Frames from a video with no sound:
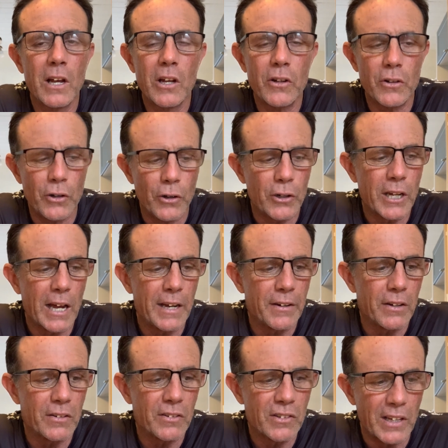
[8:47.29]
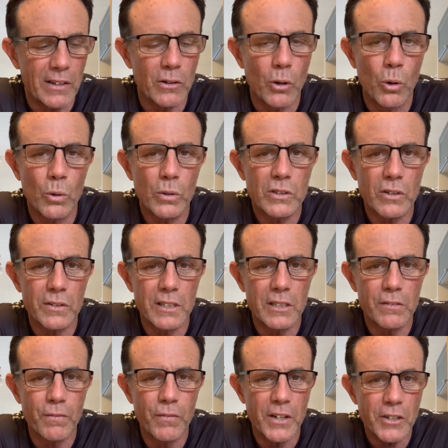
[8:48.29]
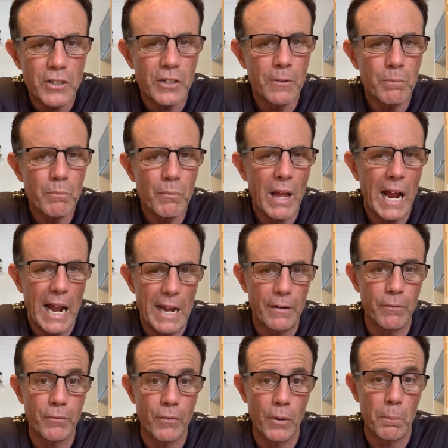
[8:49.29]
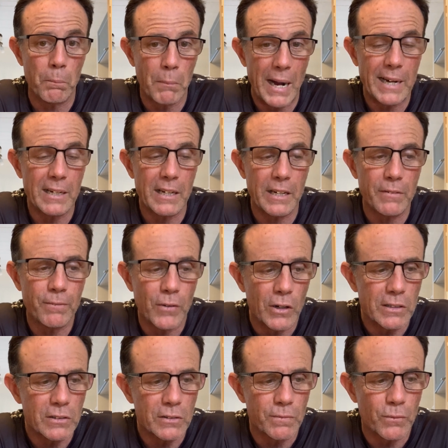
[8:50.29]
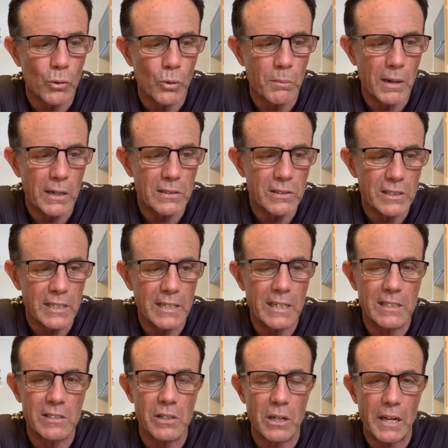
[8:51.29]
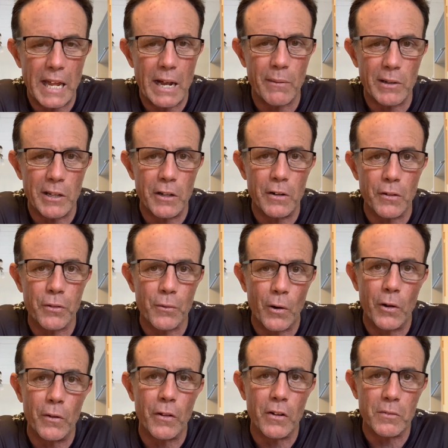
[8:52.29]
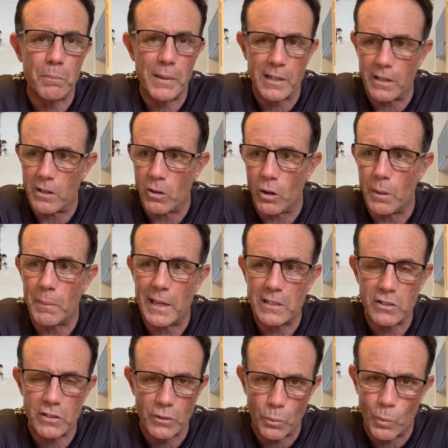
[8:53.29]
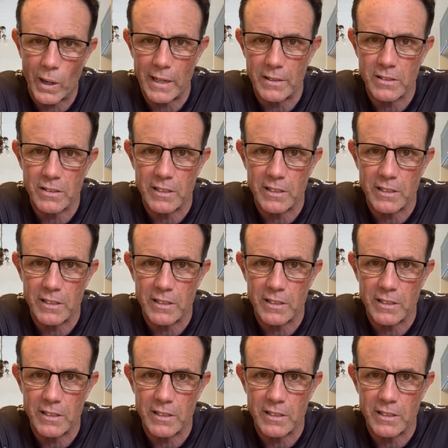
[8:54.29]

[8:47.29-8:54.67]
you can set the hooks on these fish, and for mainly, first and foremostly, it's allowing you to throw those bigger glide baits and the weights.